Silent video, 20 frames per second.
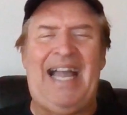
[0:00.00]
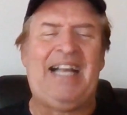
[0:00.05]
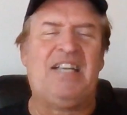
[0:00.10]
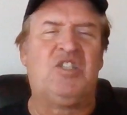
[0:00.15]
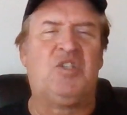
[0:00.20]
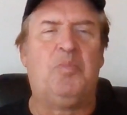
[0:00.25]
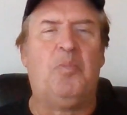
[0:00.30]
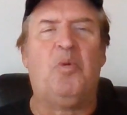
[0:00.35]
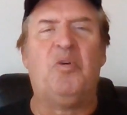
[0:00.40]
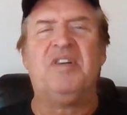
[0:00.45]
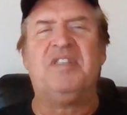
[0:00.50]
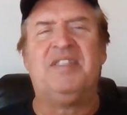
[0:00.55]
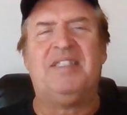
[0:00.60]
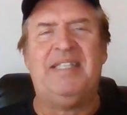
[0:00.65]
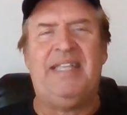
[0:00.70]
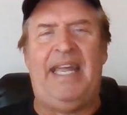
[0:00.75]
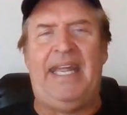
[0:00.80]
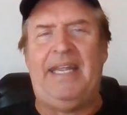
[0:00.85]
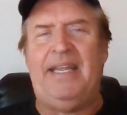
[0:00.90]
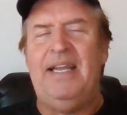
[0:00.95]
Doc Sports
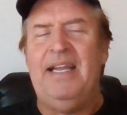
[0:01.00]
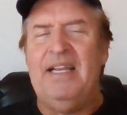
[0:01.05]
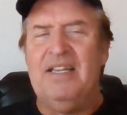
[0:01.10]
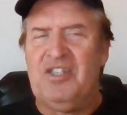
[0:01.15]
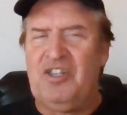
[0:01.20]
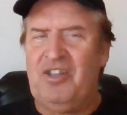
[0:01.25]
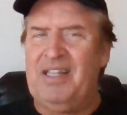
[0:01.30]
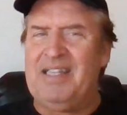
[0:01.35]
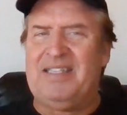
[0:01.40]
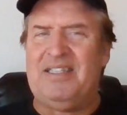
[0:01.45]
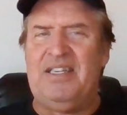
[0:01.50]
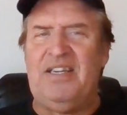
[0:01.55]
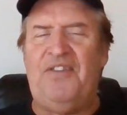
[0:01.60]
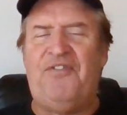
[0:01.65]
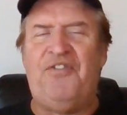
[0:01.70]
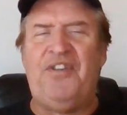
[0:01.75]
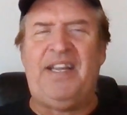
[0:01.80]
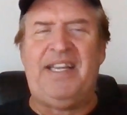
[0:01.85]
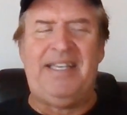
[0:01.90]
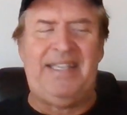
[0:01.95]
today. So let's see
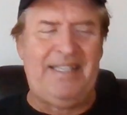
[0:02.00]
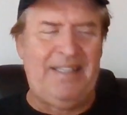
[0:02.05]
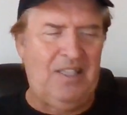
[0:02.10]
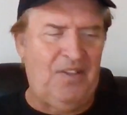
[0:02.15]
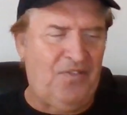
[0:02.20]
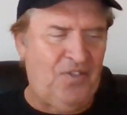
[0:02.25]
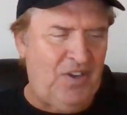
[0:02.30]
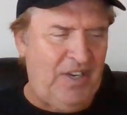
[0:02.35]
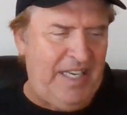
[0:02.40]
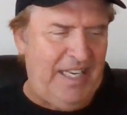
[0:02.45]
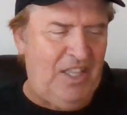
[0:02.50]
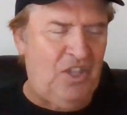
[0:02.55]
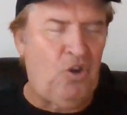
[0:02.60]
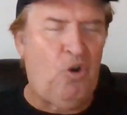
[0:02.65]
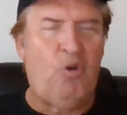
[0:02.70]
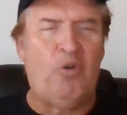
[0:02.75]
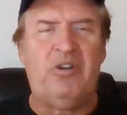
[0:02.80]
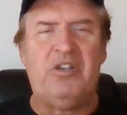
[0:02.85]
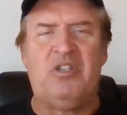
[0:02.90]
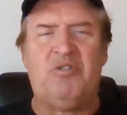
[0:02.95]
if we can deliver in the
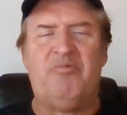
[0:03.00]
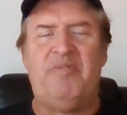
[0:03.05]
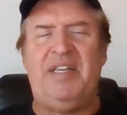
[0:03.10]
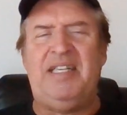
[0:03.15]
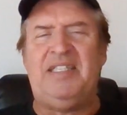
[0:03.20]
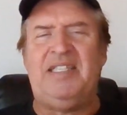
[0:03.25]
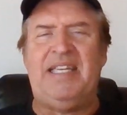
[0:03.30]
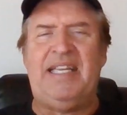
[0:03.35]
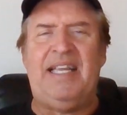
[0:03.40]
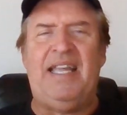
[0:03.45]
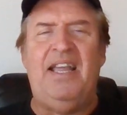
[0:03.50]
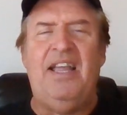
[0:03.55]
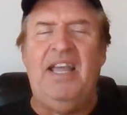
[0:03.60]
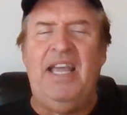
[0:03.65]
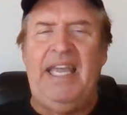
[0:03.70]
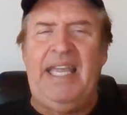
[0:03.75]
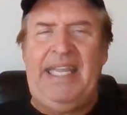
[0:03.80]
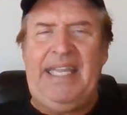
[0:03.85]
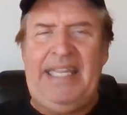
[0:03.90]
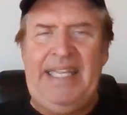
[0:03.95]
horse racing
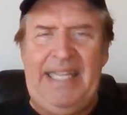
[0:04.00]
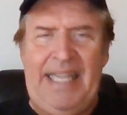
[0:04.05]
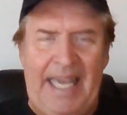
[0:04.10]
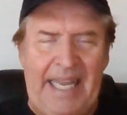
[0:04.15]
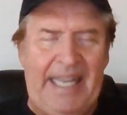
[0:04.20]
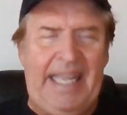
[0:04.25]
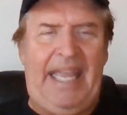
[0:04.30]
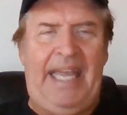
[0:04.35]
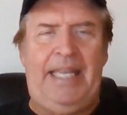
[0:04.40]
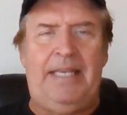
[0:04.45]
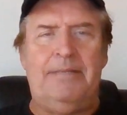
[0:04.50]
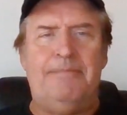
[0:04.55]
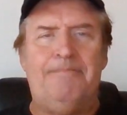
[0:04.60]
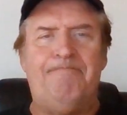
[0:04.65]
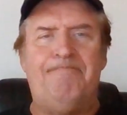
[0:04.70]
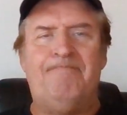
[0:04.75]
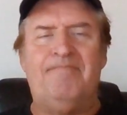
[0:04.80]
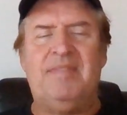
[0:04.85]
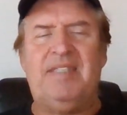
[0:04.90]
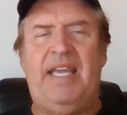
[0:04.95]
yet again
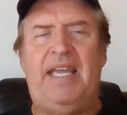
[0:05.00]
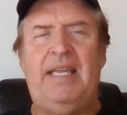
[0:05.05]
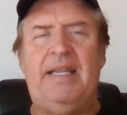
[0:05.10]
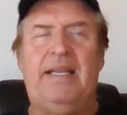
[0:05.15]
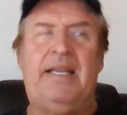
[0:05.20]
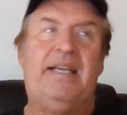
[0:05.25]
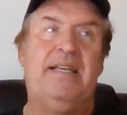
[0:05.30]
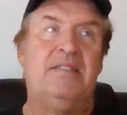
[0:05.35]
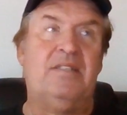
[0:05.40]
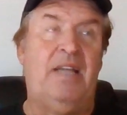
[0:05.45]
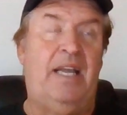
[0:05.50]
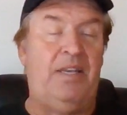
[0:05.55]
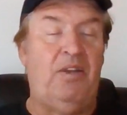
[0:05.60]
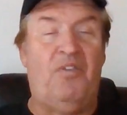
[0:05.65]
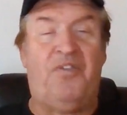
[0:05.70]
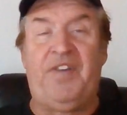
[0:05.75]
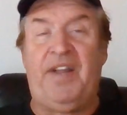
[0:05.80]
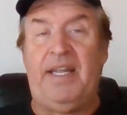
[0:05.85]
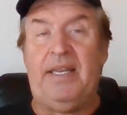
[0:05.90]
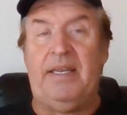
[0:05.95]
Okay, and
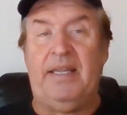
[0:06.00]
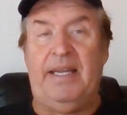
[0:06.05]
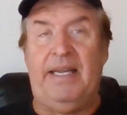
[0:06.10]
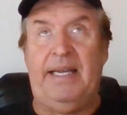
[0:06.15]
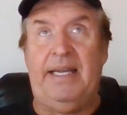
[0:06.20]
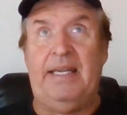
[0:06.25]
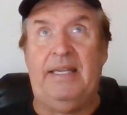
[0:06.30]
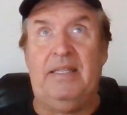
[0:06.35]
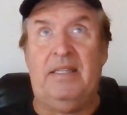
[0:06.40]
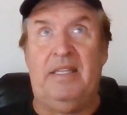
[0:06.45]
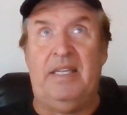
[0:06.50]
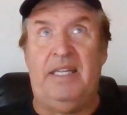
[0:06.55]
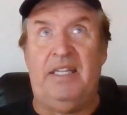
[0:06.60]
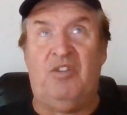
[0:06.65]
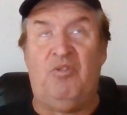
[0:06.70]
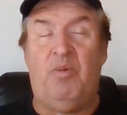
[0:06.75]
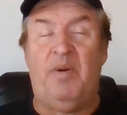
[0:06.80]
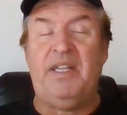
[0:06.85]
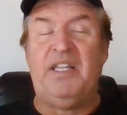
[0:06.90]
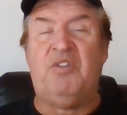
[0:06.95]
don't forget uh, the
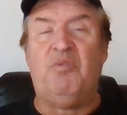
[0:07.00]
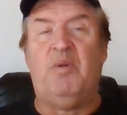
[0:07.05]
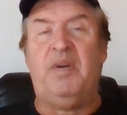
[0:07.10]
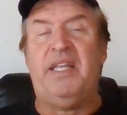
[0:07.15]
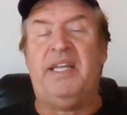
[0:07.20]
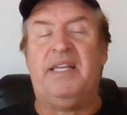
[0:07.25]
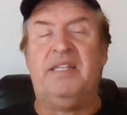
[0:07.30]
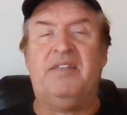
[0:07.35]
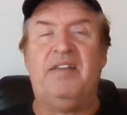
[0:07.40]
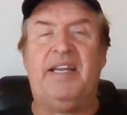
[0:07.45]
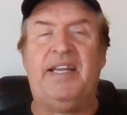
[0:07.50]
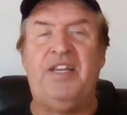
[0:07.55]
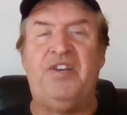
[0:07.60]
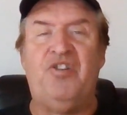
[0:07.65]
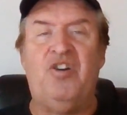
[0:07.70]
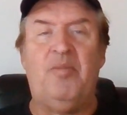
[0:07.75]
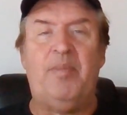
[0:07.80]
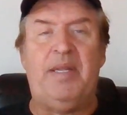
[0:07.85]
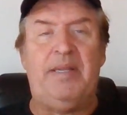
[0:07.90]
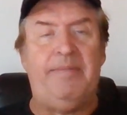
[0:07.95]
2020 Kentucky
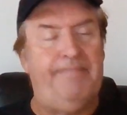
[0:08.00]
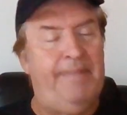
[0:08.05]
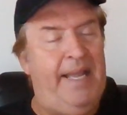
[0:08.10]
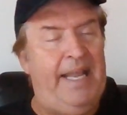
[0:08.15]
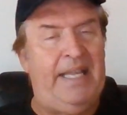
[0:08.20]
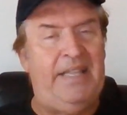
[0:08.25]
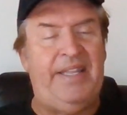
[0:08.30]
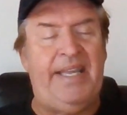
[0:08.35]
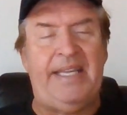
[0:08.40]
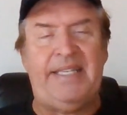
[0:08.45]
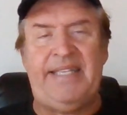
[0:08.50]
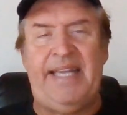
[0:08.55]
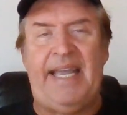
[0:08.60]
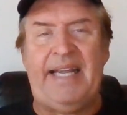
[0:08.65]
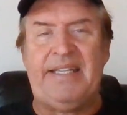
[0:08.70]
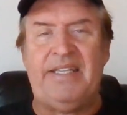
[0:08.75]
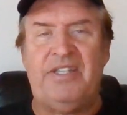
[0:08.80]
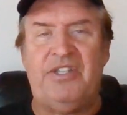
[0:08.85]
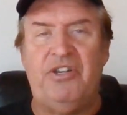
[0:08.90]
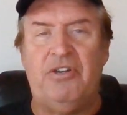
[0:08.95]
Derby. I had the
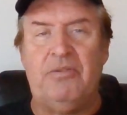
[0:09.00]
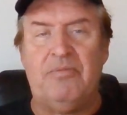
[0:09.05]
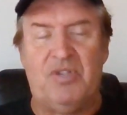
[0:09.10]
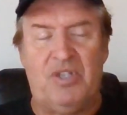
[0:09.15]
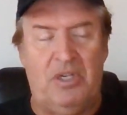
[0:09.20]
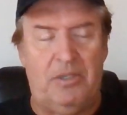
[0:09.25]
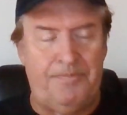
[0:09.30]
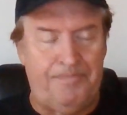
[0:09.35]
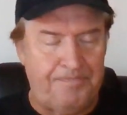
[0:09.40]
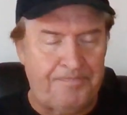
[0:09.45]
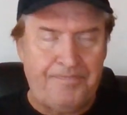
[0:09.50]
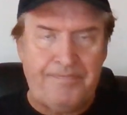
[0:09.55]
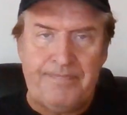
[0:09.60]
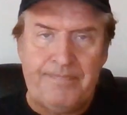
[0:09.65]
exacta too, so